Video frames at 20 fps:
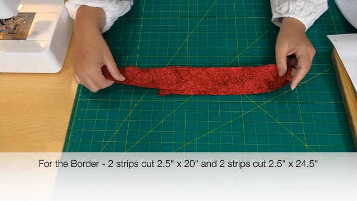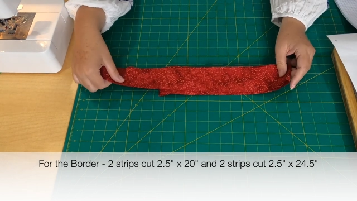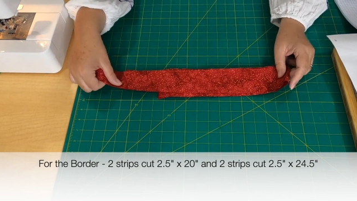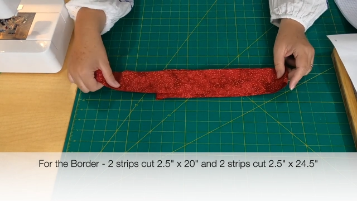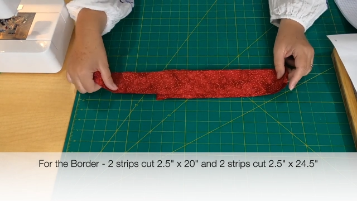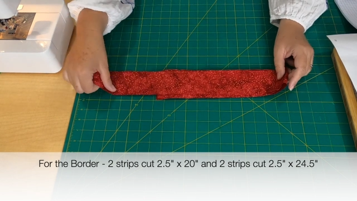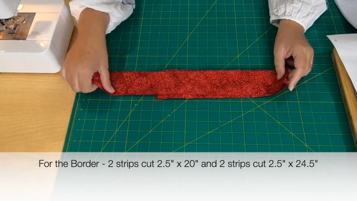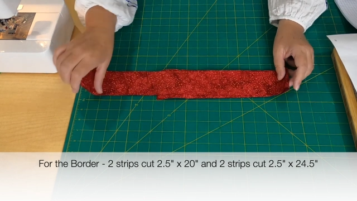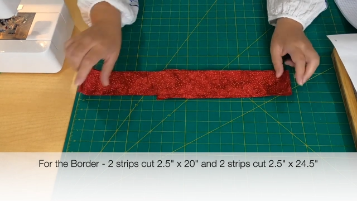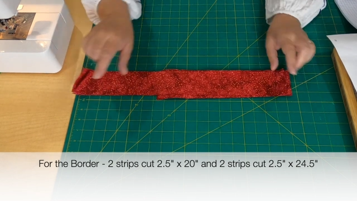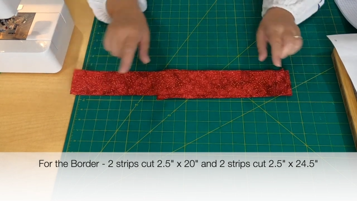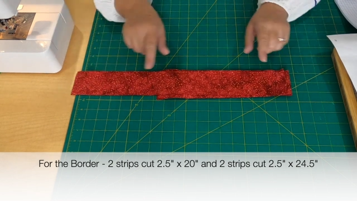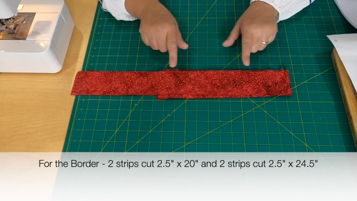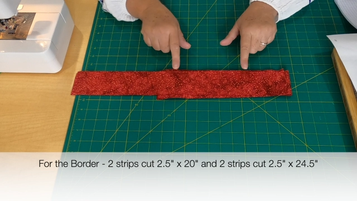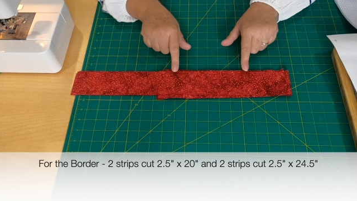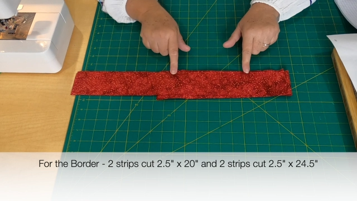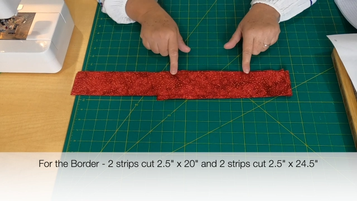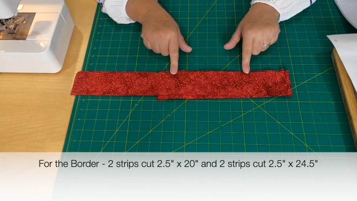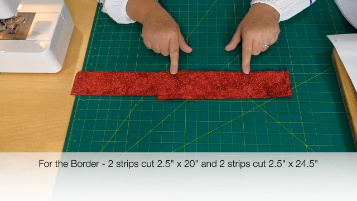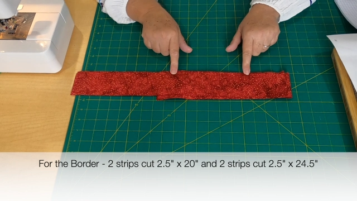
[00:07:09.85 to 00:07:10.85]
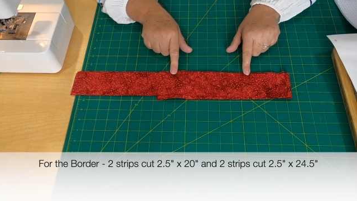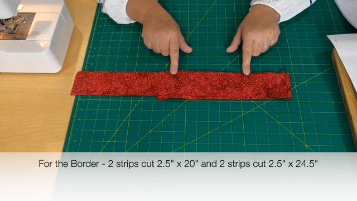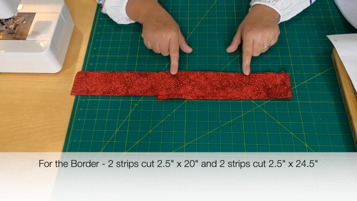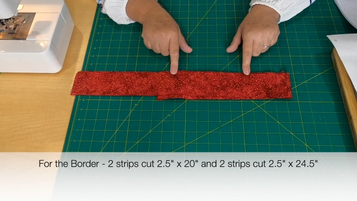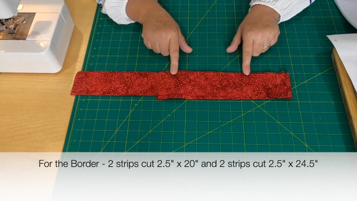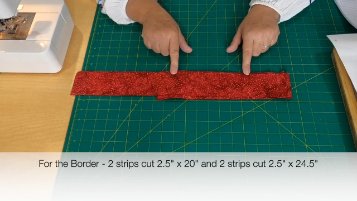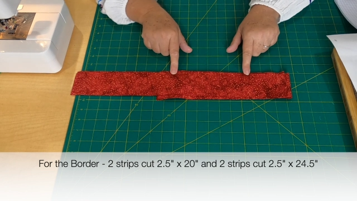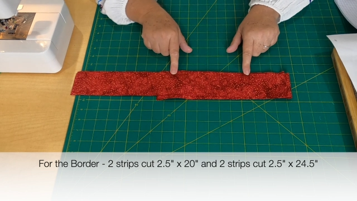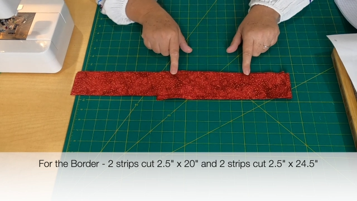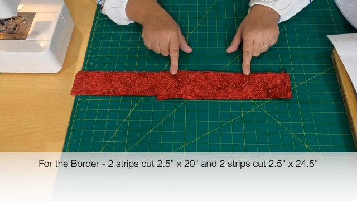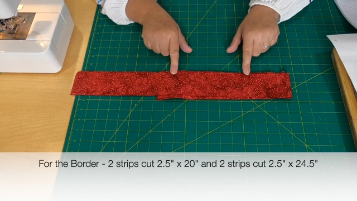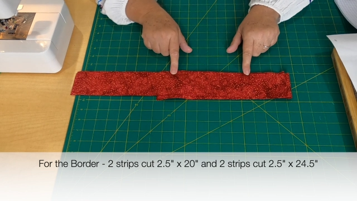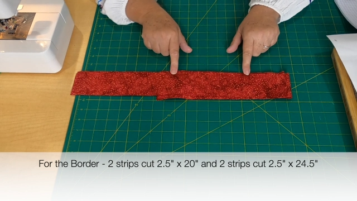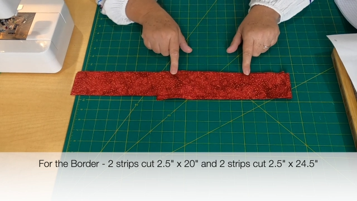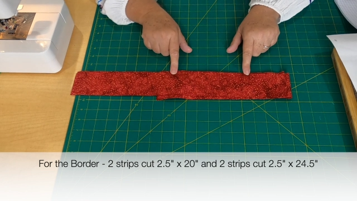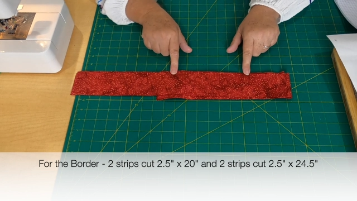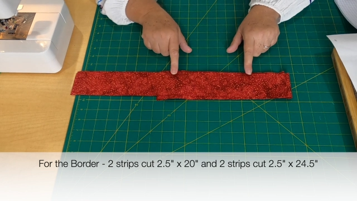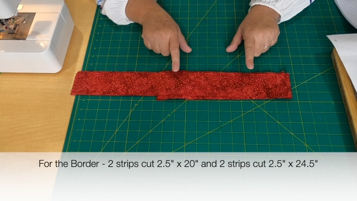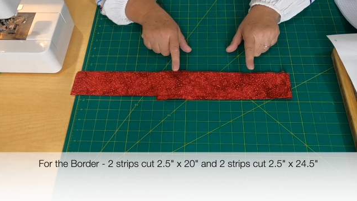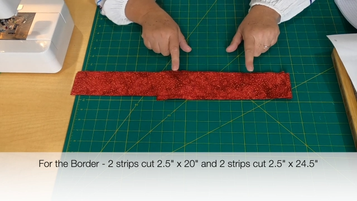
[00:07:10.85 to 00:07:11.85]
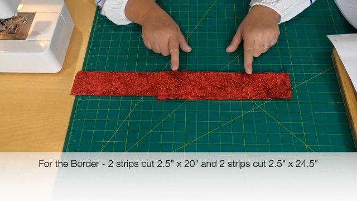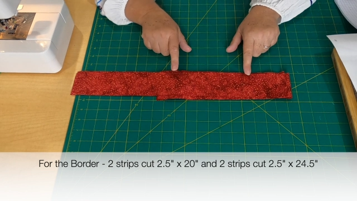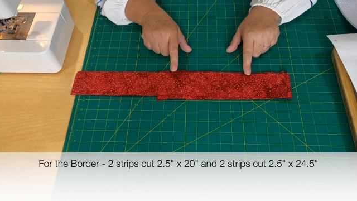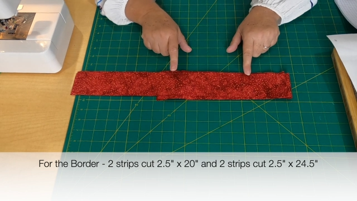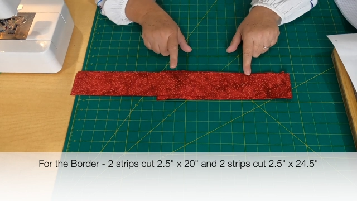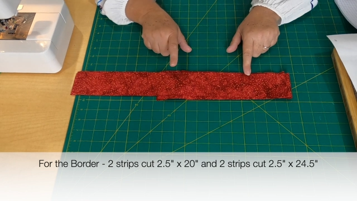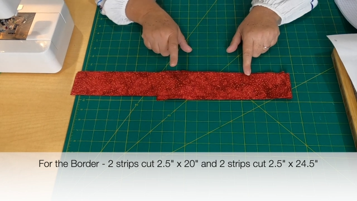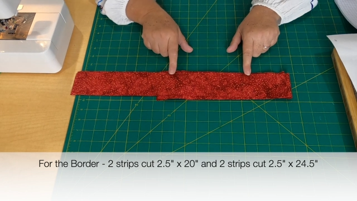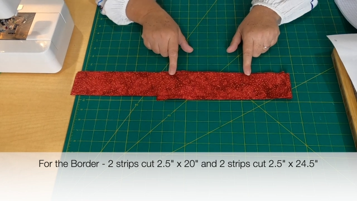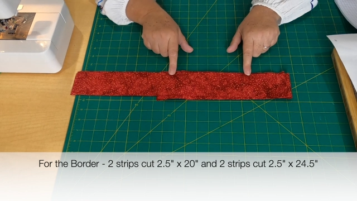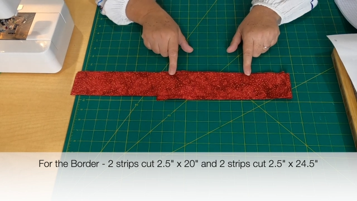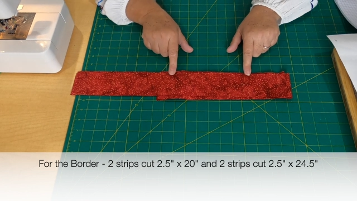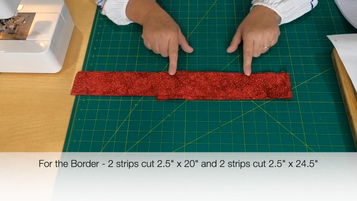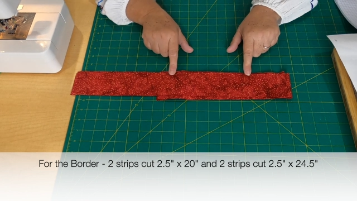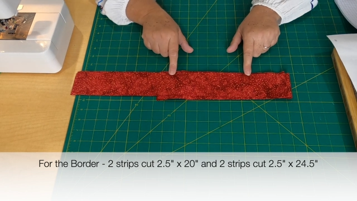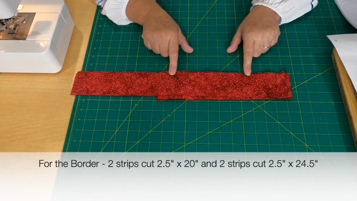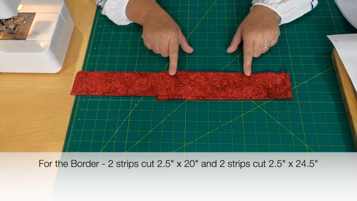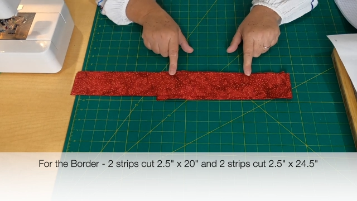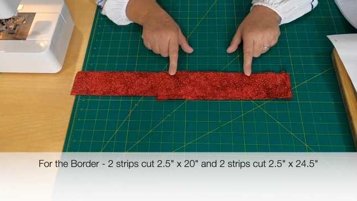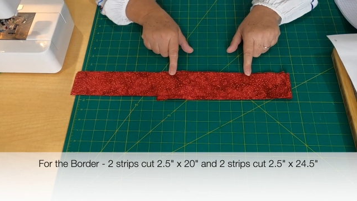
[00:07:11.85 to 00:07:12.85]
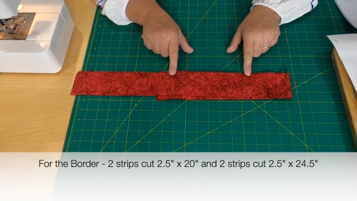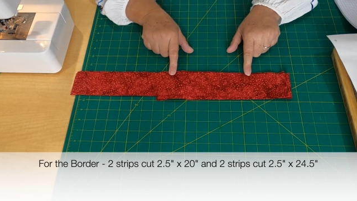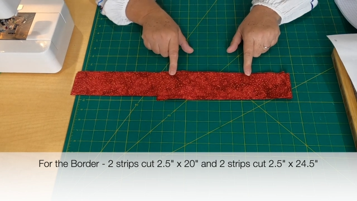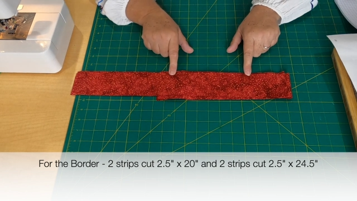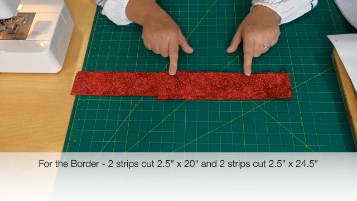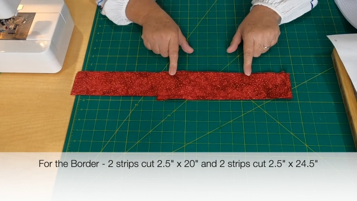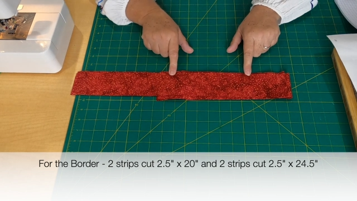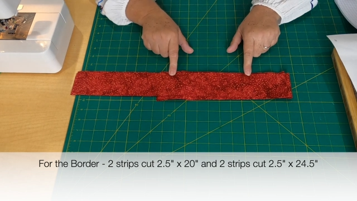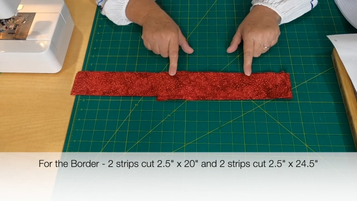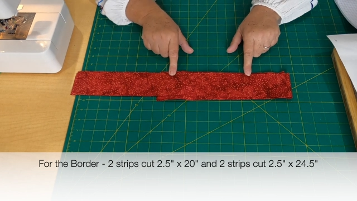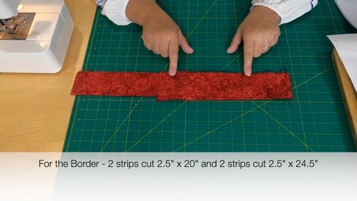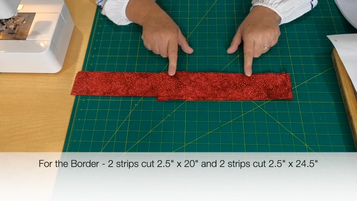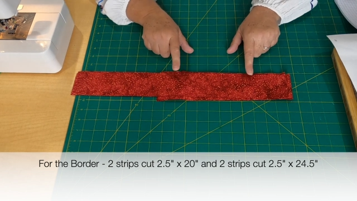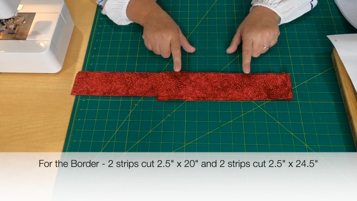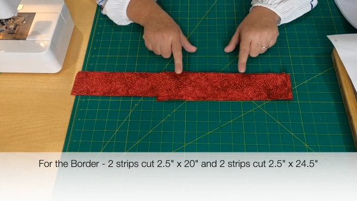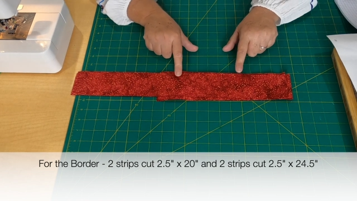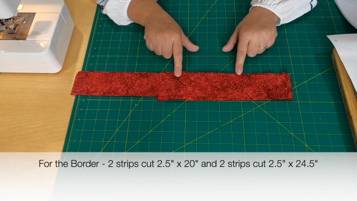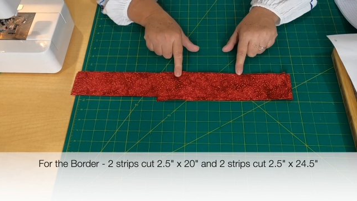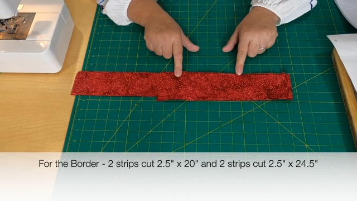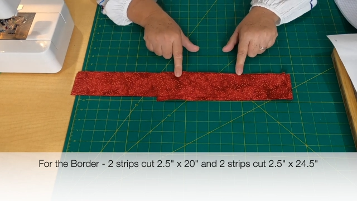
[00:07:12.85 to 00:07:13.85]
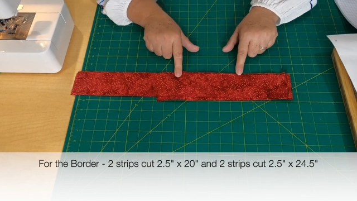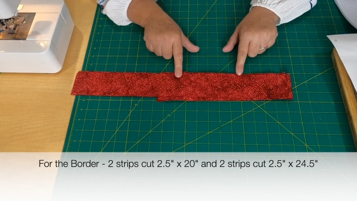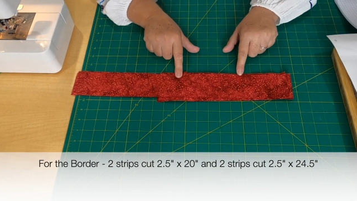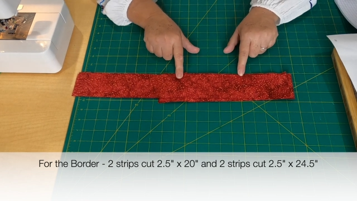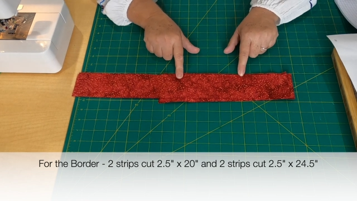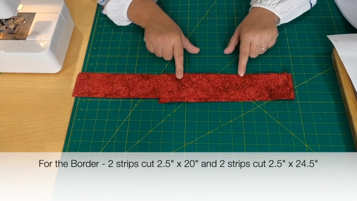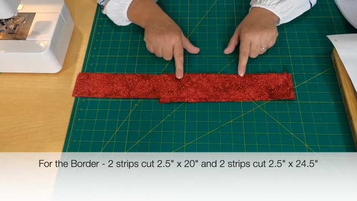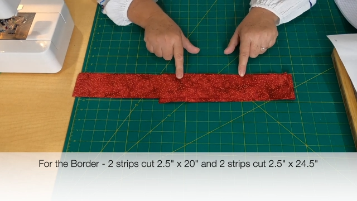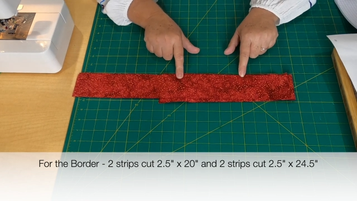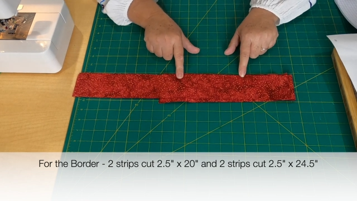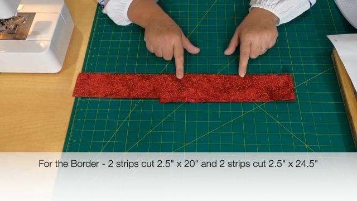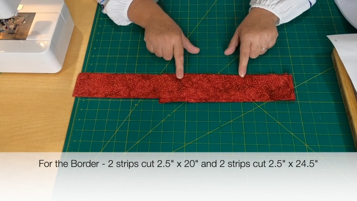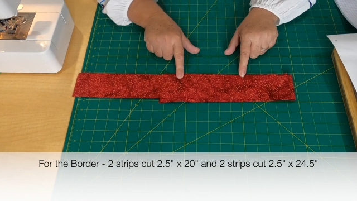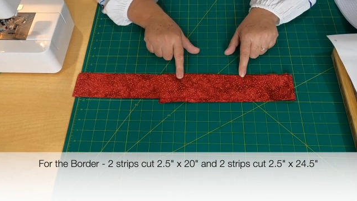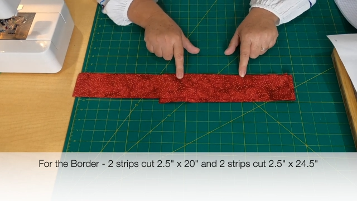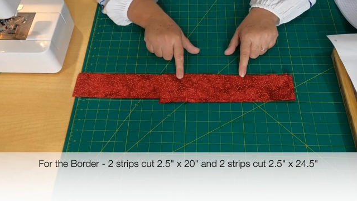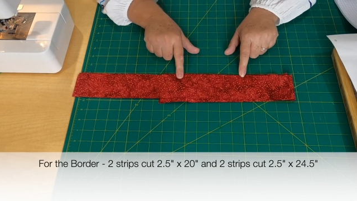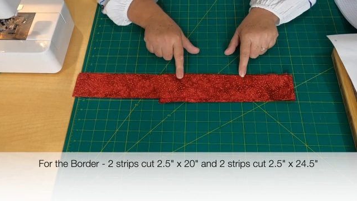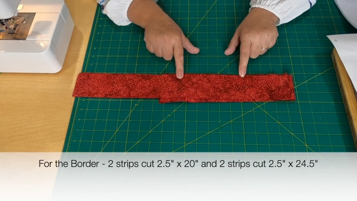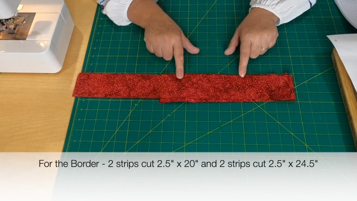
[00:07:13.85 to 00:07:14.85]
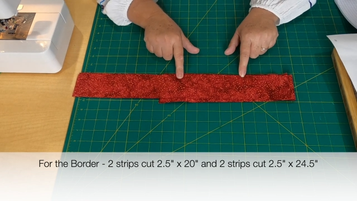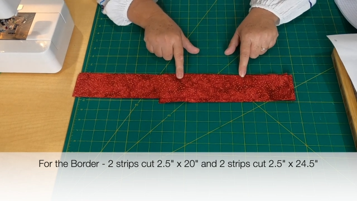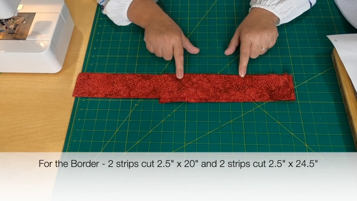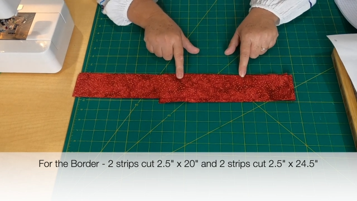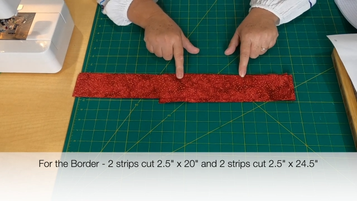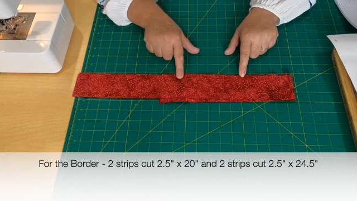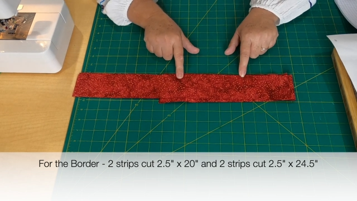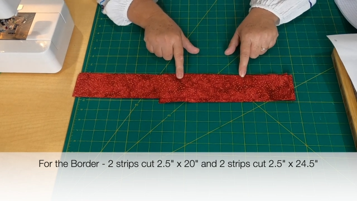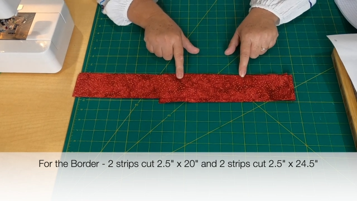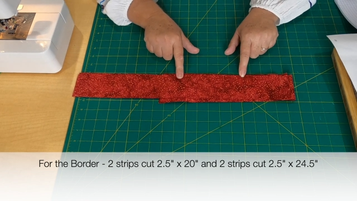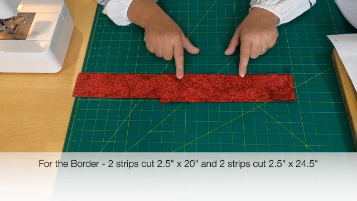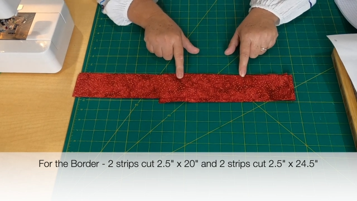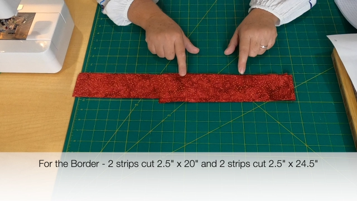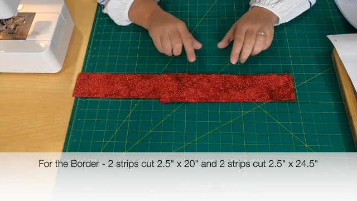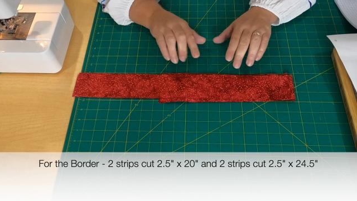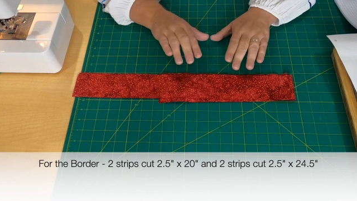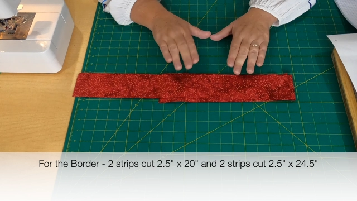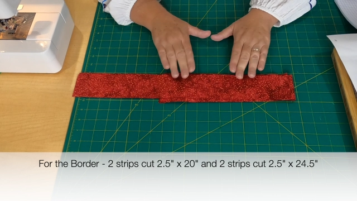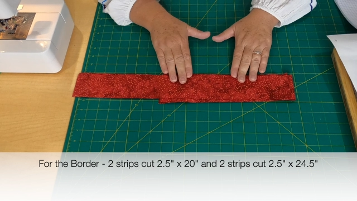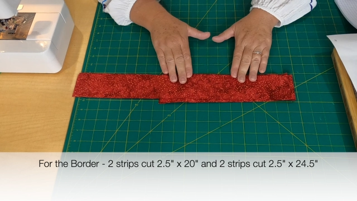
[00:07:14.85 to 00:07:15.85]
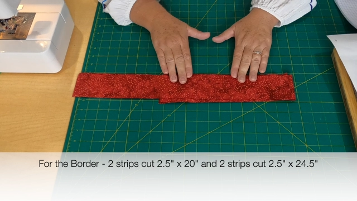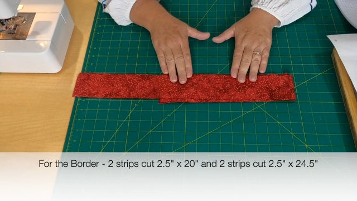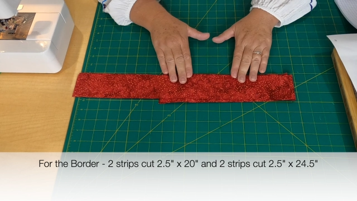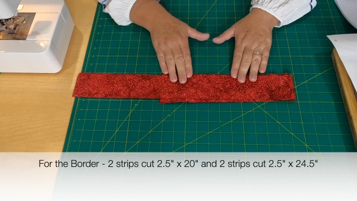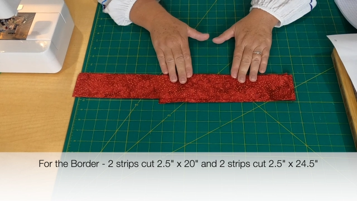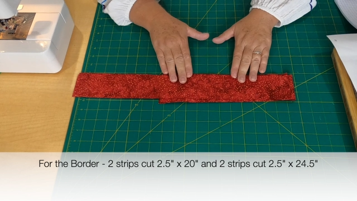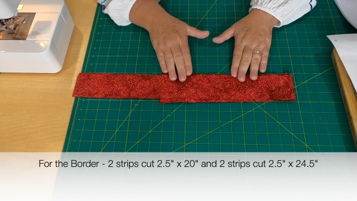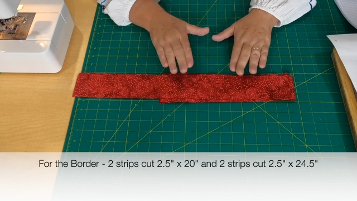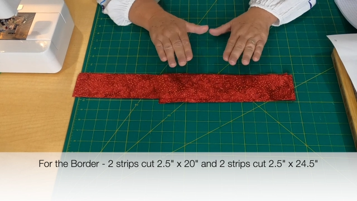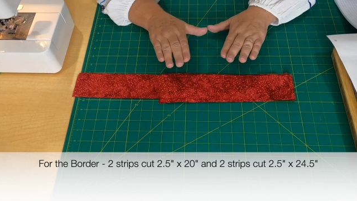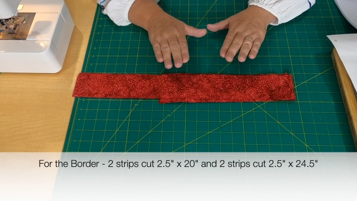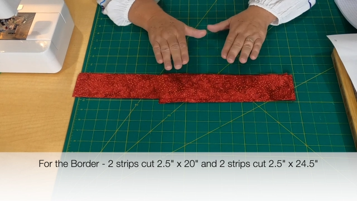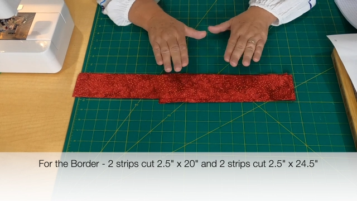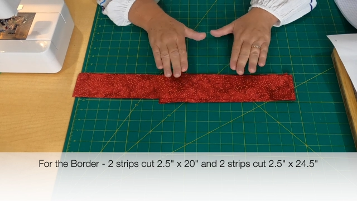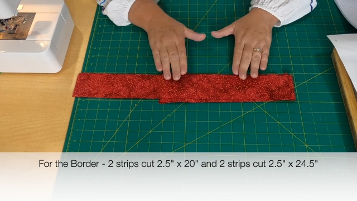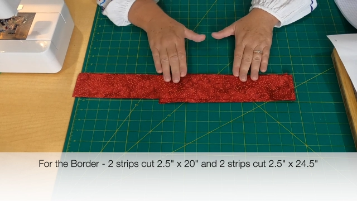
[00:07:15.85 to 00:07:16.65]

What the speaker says: Nobody's mouth can be seen.